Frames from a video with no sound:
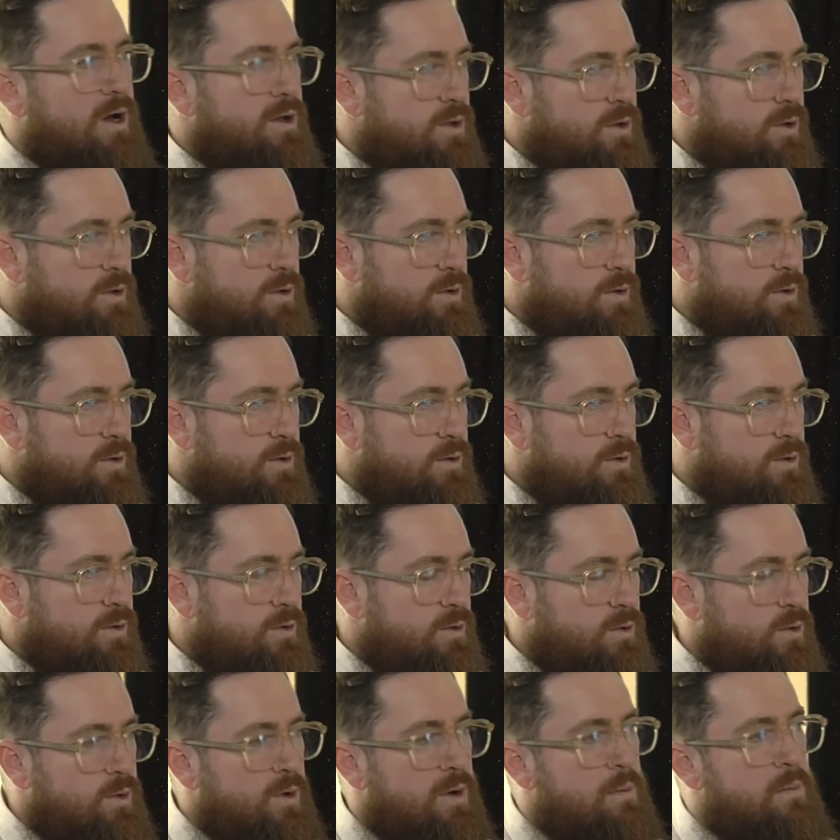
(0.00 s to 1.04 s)
you,
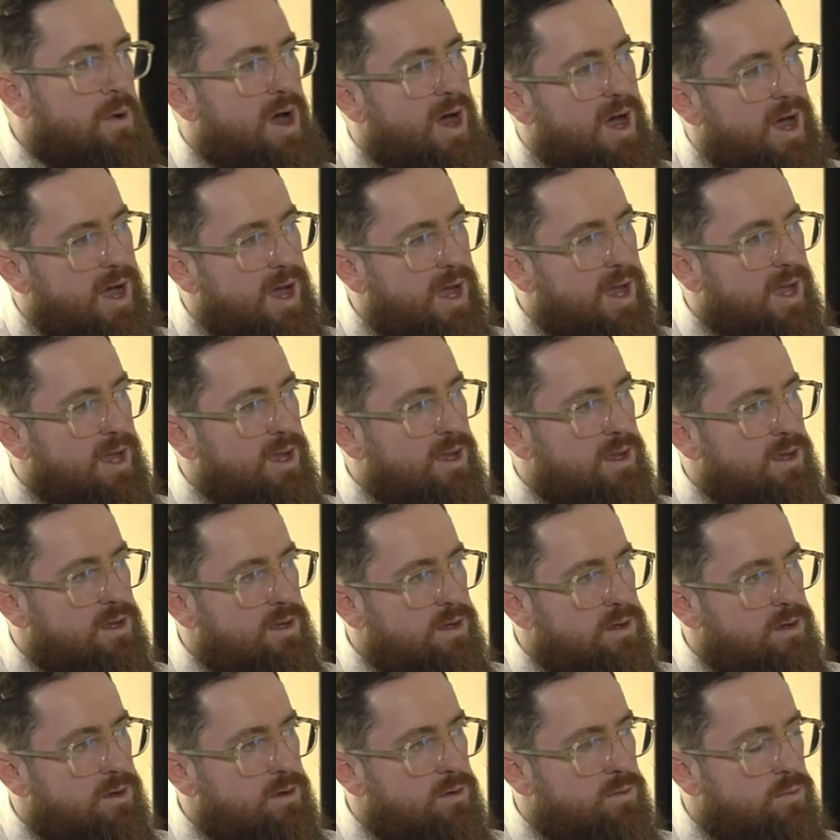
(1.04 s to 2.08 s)
who am I,
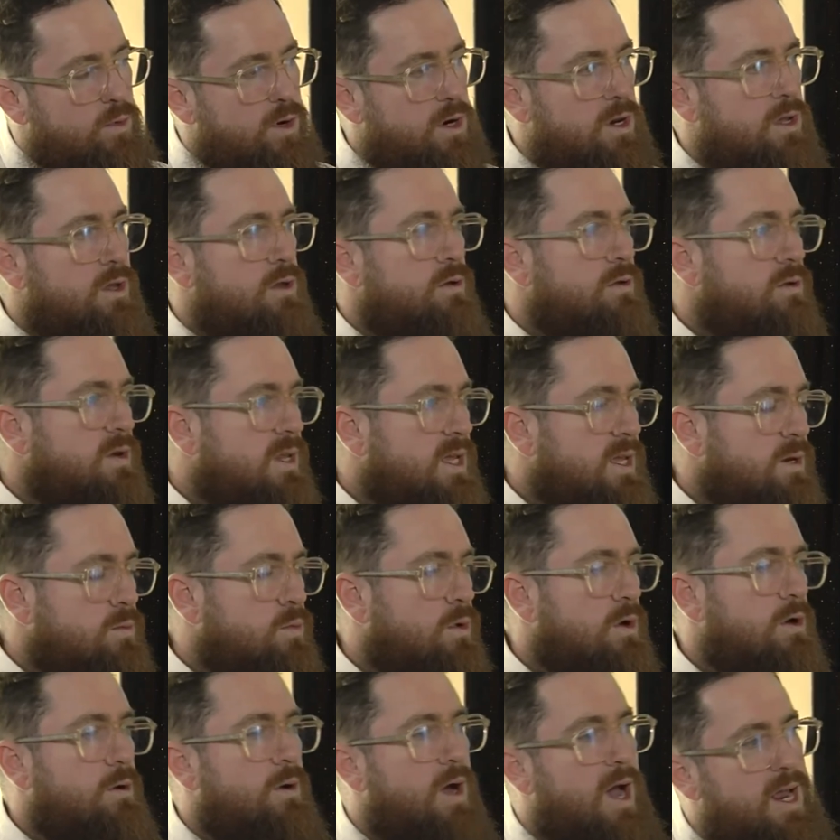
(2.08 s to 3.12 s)
what do you need,
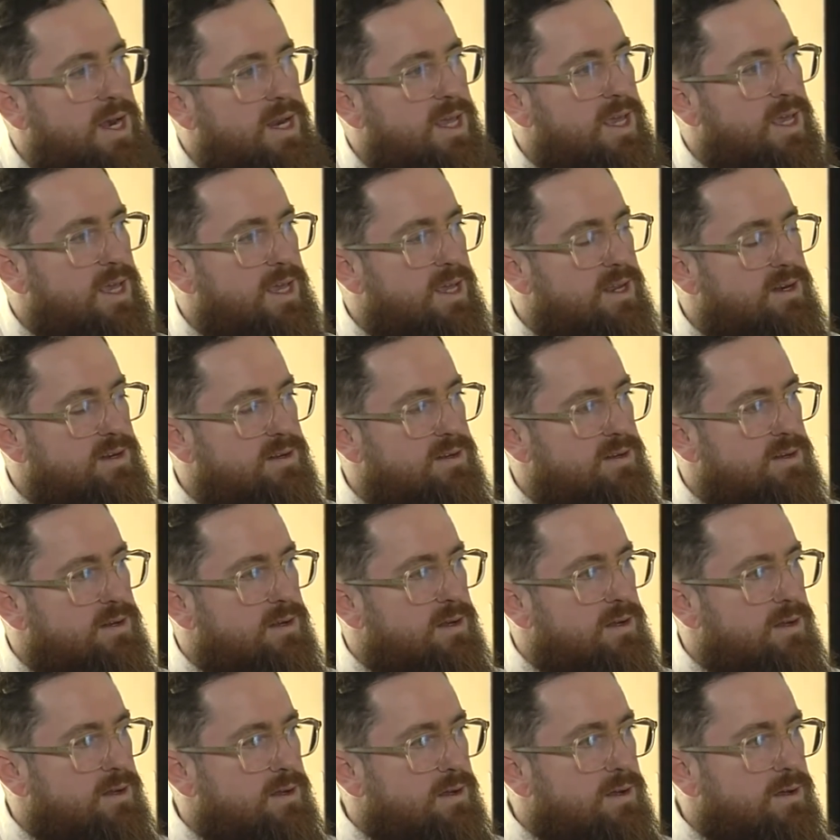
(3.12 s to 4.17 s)
what do I need,
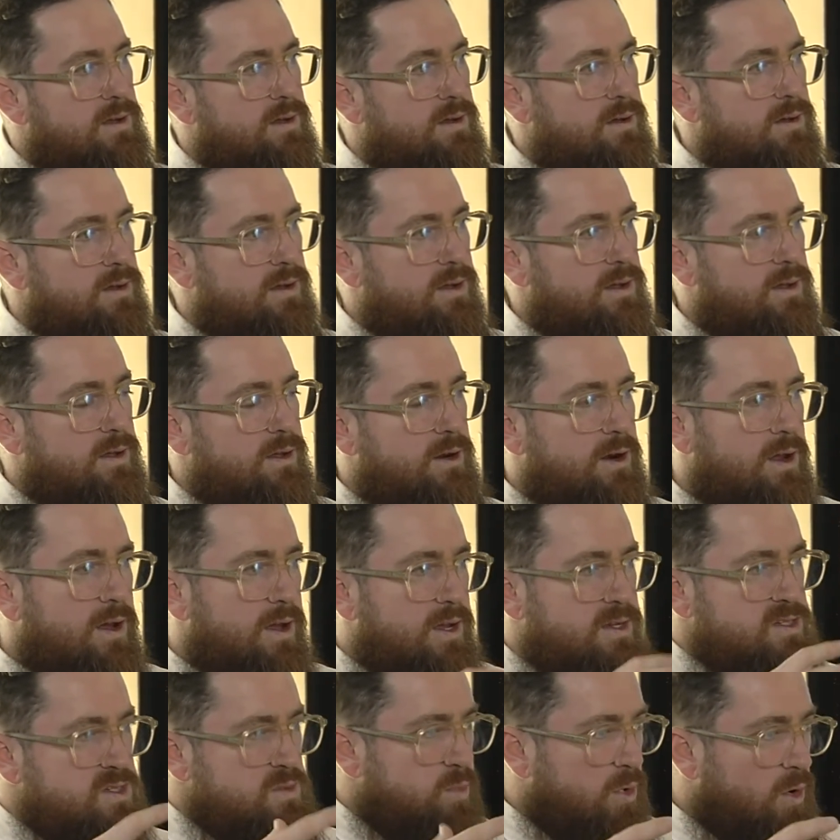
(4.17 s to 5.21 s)

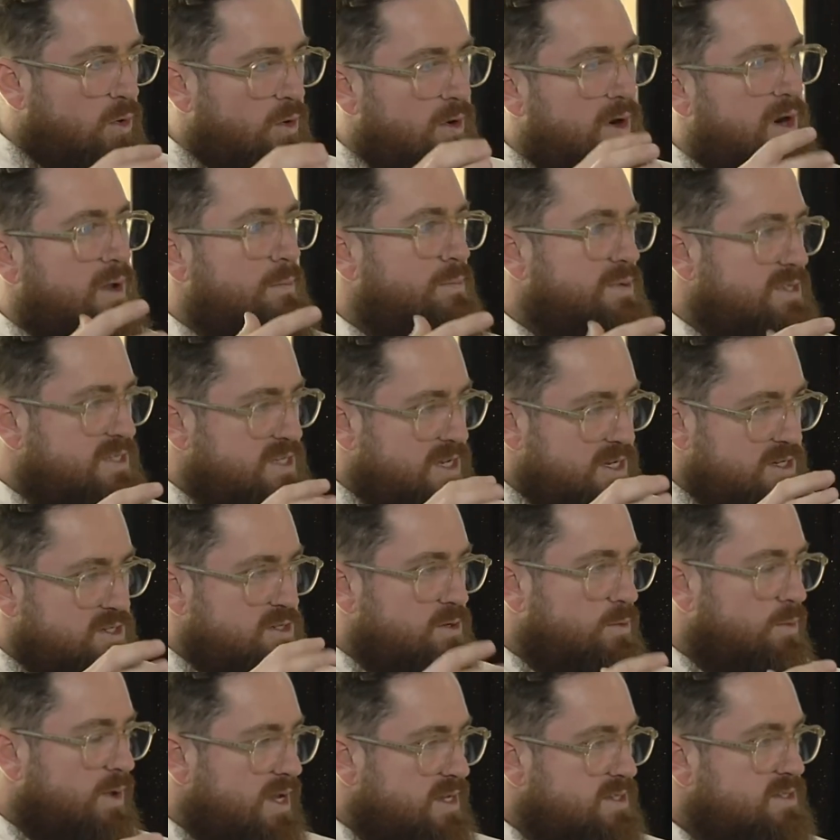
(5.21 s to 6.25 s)
exploring
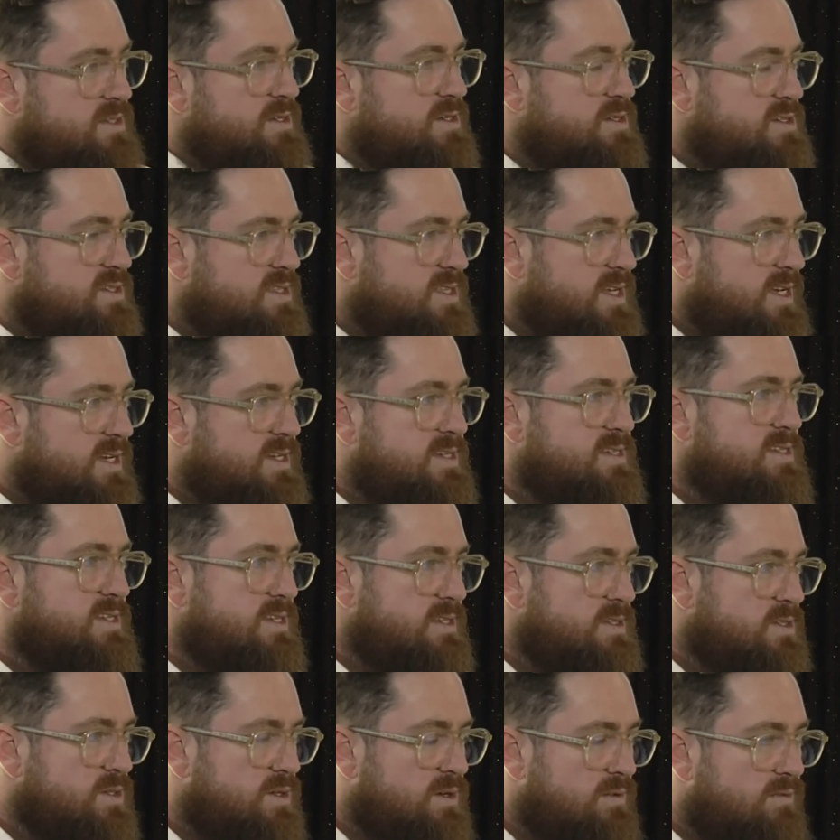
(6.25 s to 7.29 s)
potential ways those things
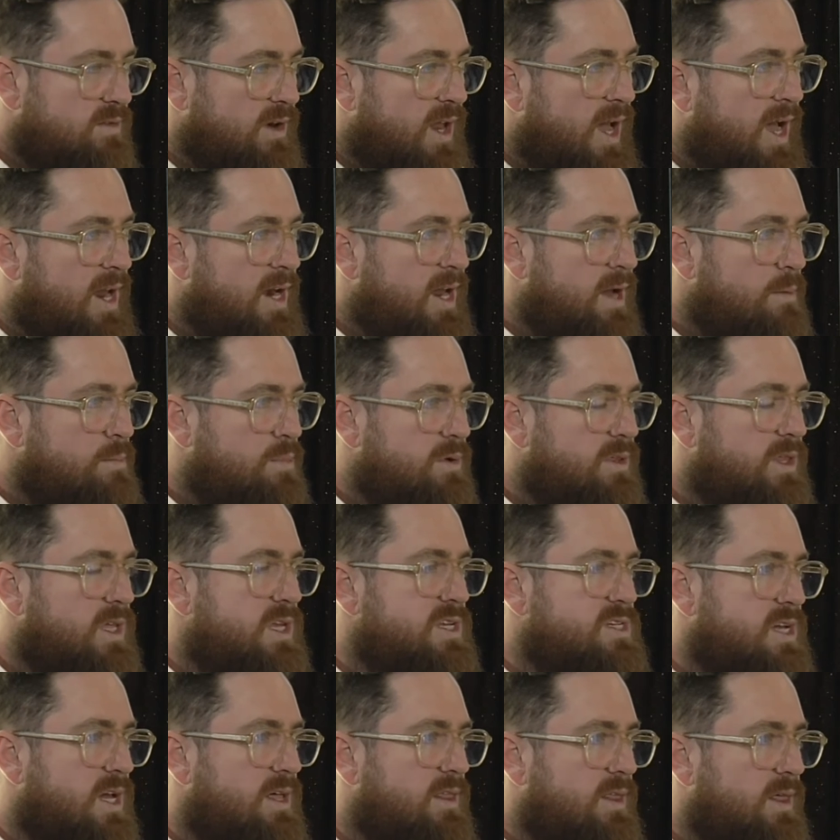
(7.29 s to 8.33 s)
can sort of line up with
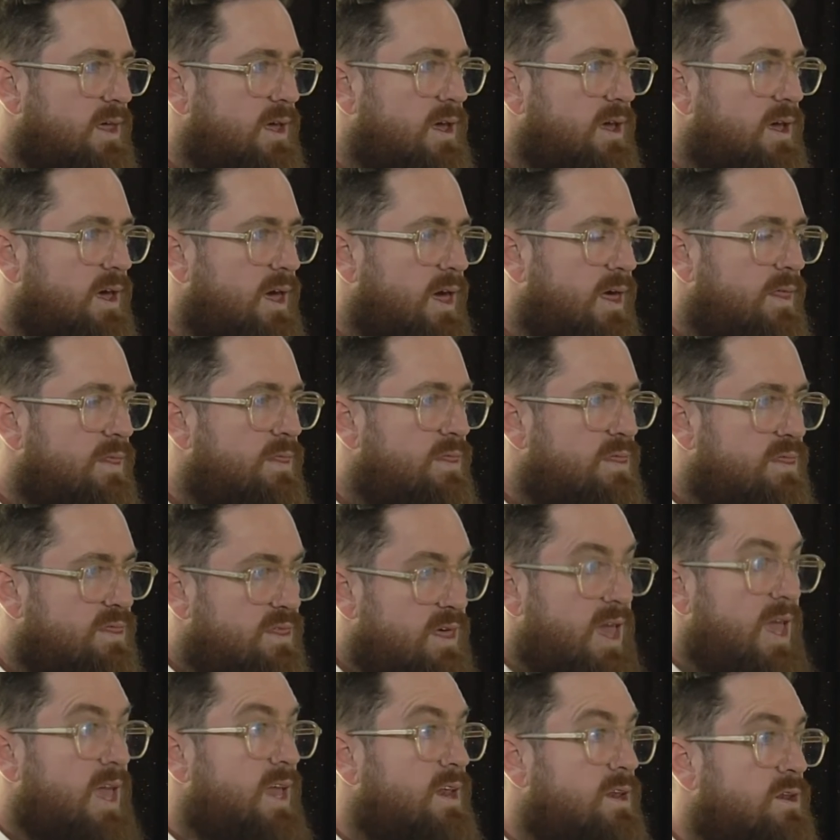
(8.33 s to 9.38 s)
each other. And
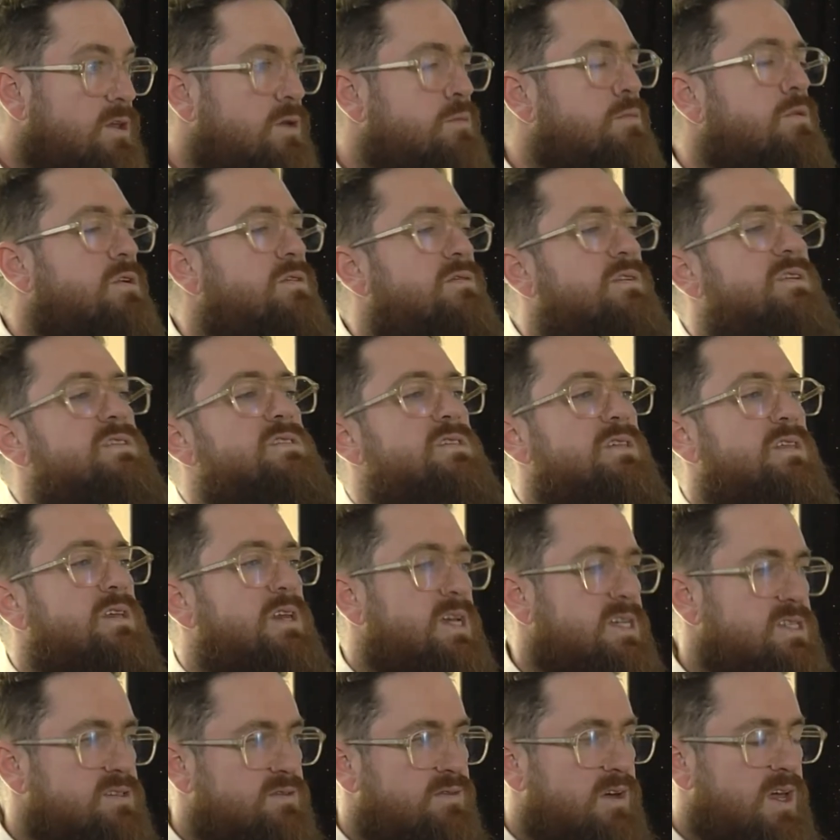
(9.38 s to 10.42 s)
then you move into the
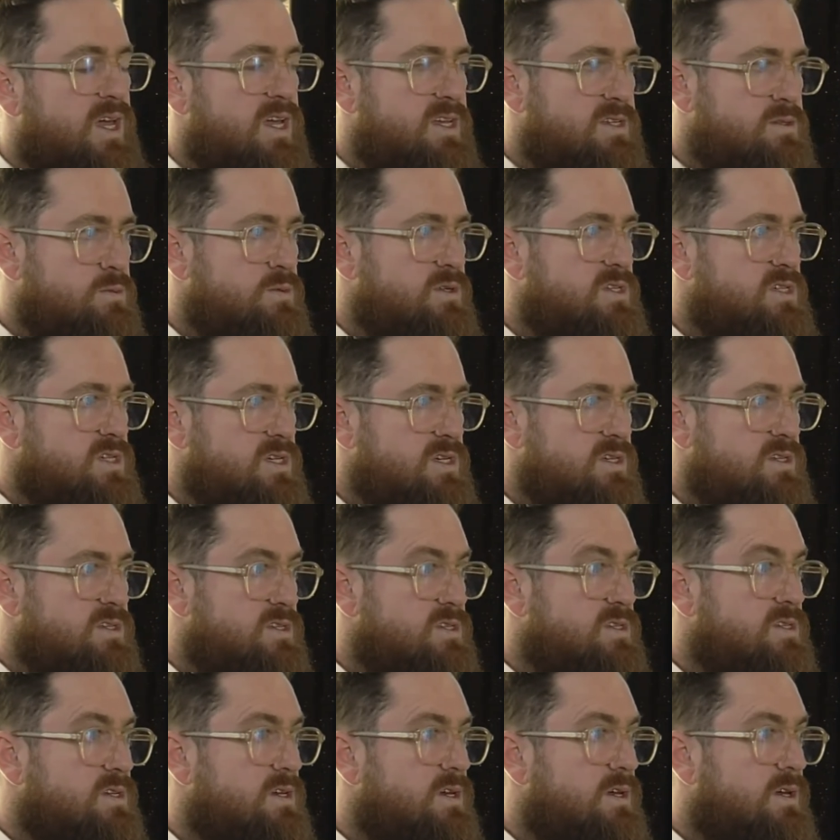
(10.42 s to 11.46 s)
next phase, which
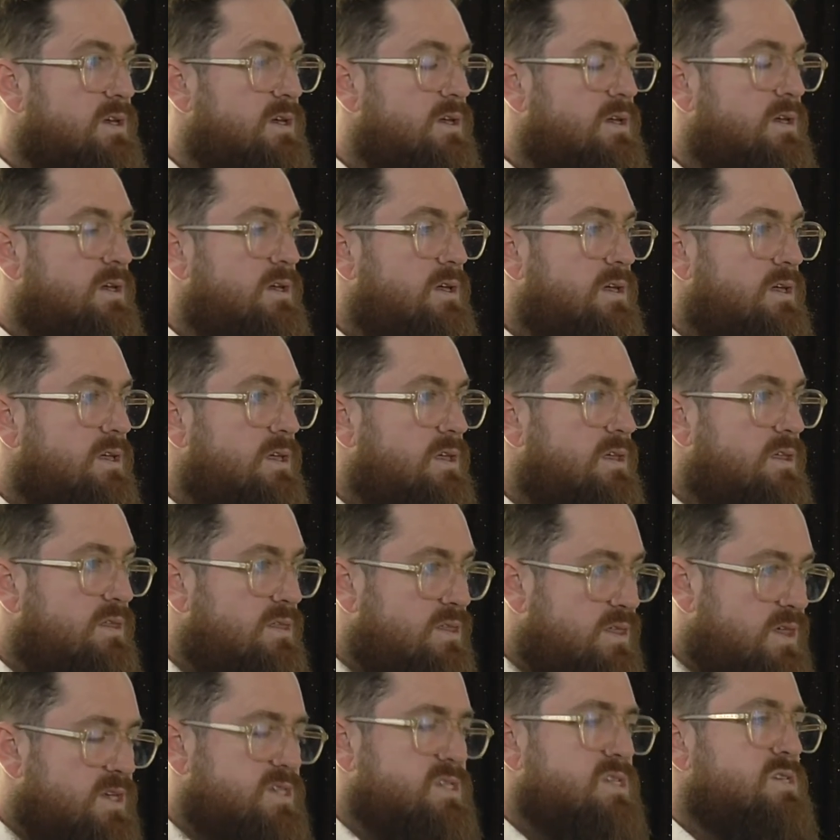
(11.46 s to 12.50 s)
is,
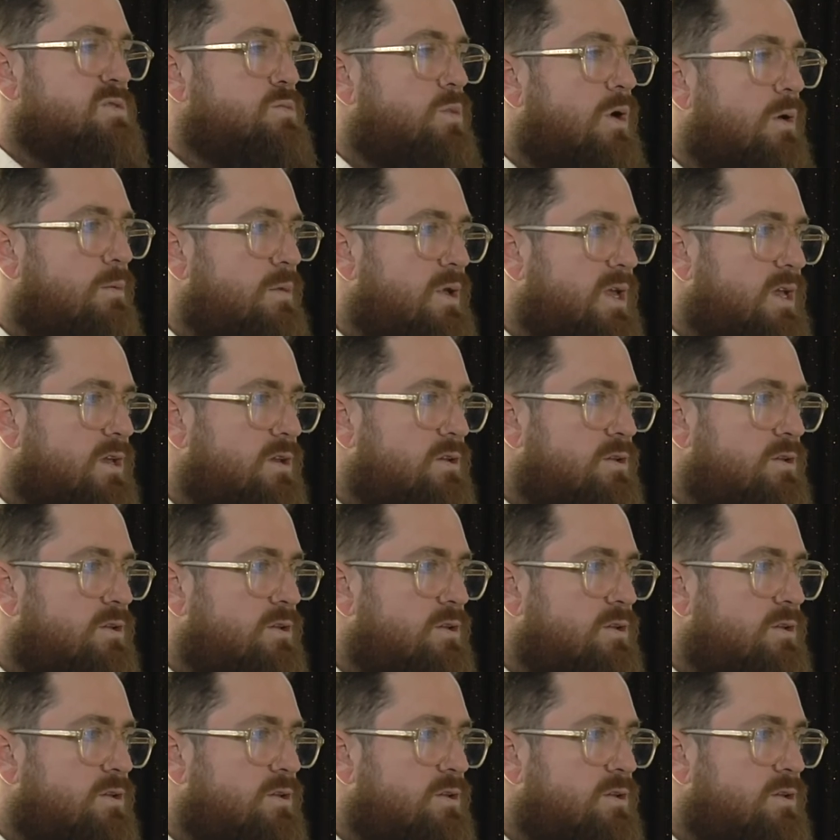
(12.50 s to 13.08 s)
this is what we can